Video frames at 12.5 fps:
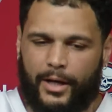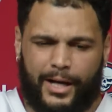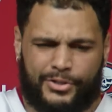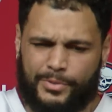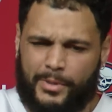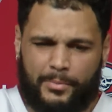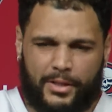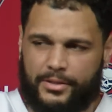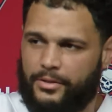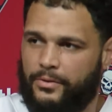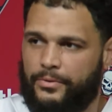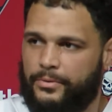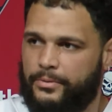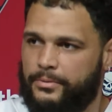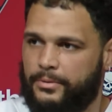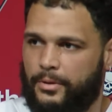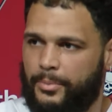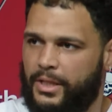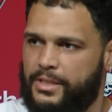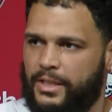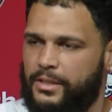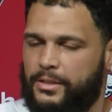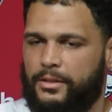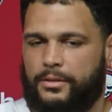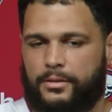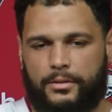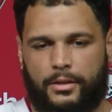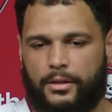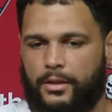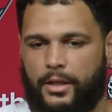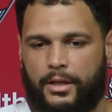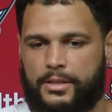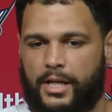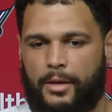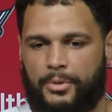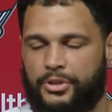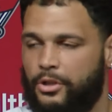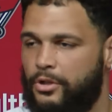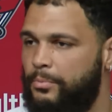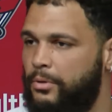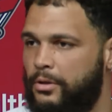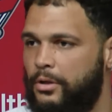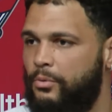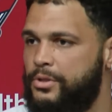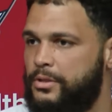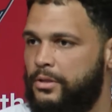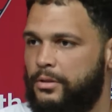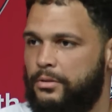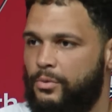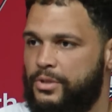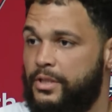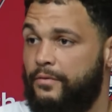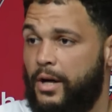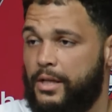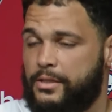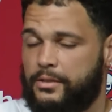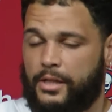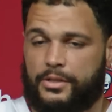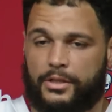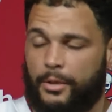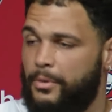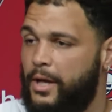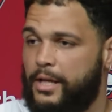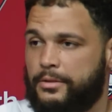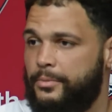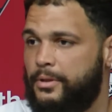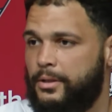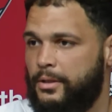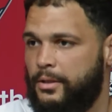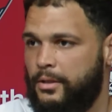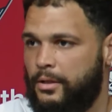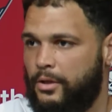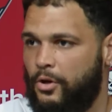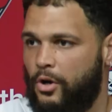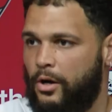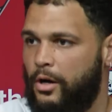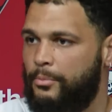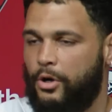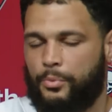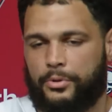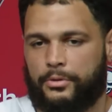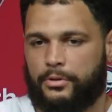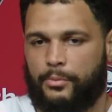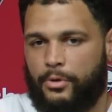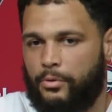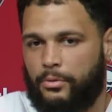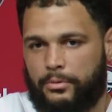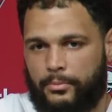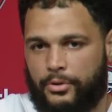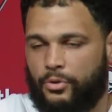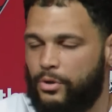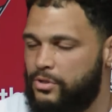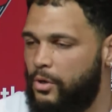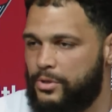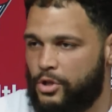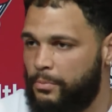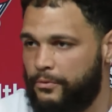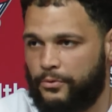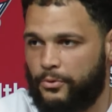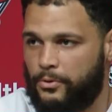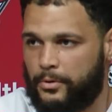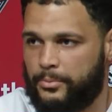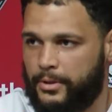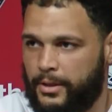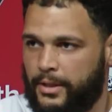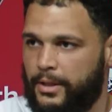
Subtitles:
I just be myself. I mean, it's easy. Anytime a younger player wants advice, they just come to ask me. You know, I'm open. My door is always open for them.